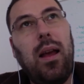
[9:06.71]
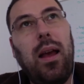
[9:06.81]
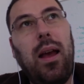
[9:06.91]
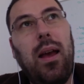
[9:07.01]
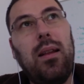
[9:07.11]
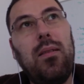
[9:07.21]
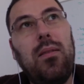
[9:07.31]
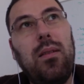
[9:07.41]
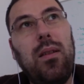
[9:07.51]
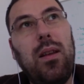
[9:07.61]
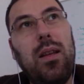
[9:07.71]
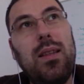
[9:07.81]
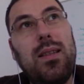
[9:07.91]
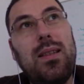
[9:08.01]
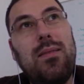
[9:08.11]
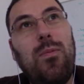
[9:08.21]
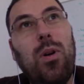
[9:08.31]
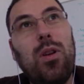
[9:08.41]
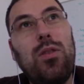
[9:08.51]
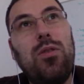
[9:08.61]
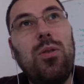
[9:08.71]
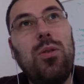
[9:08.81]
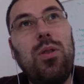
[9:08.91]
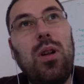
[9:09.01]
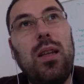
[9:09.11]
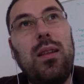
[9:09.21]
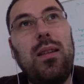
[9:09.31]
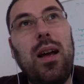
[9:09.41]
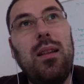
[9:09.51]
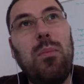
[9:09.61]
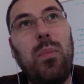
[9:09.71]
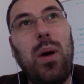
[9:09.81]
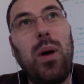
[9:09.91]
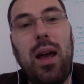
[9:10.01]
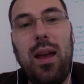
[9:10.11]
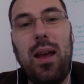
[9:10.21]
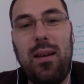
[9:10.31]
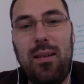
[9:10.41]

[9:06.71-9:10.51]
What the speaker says: and it was usually done by